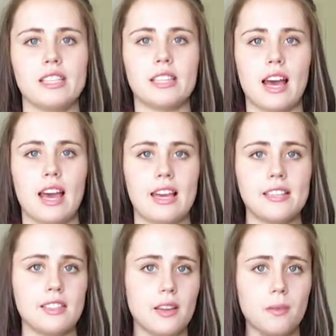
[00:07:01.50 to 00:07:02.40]

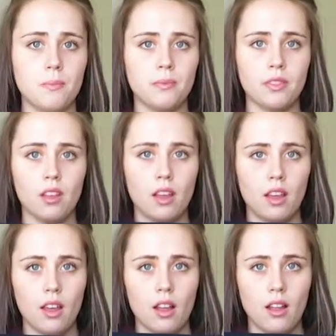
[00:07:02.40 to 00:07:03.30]
size,
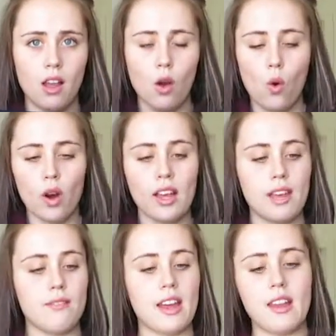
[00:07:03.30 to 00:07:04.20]
or
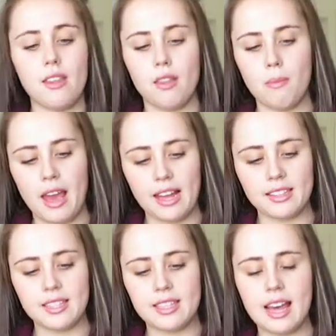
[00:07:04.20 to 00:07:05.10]
even the
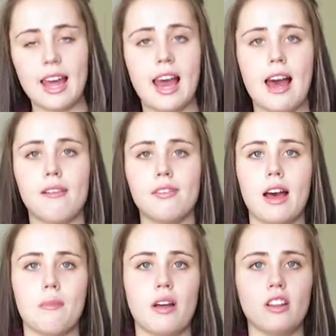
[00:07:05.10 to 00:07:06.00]
pants that have
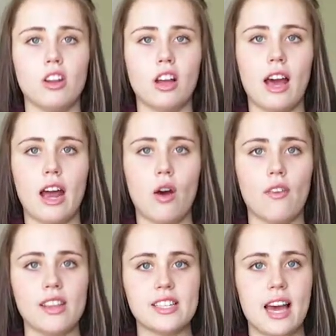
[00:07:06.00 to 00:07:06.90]
a little cutout
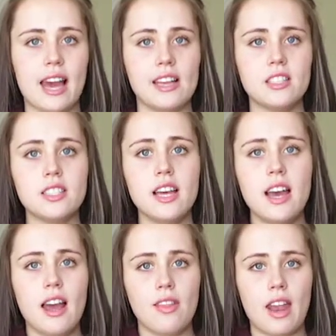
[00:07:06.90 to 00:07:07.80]
on the sides
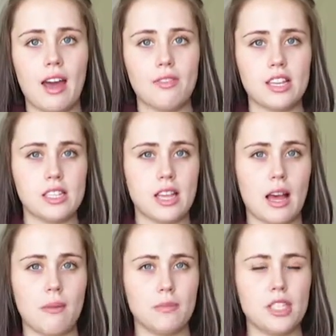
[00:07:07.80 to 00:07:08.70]
that have this
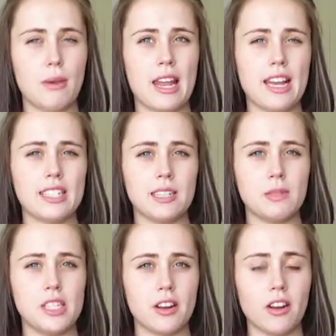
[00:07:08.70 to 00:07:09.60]
spandexy
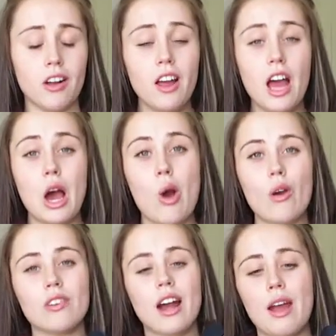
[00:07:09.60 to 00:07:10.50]
material.
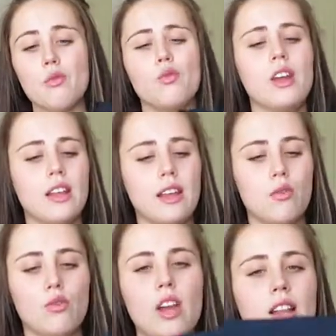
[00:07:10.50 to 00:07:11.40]
However, I really,
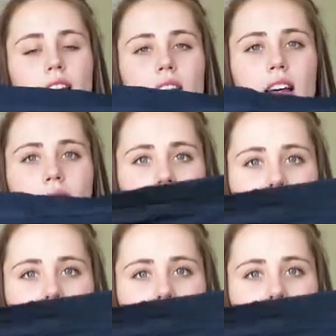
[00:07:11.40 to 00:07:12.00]
really like